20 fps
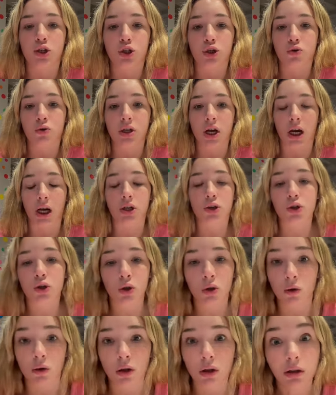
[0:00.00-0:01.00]
two seconds to
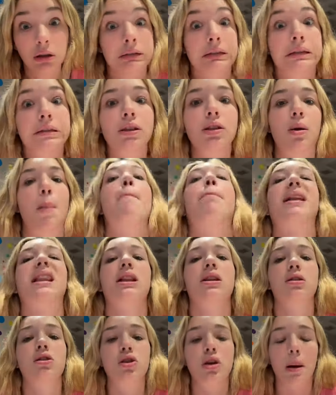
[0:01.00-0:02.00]
Google.
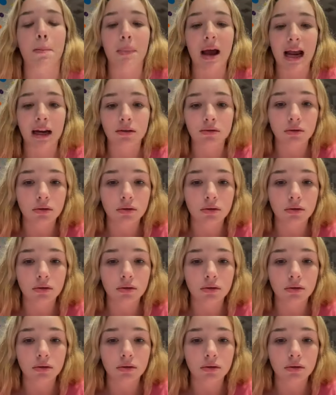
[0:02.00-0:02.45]
Scumbag.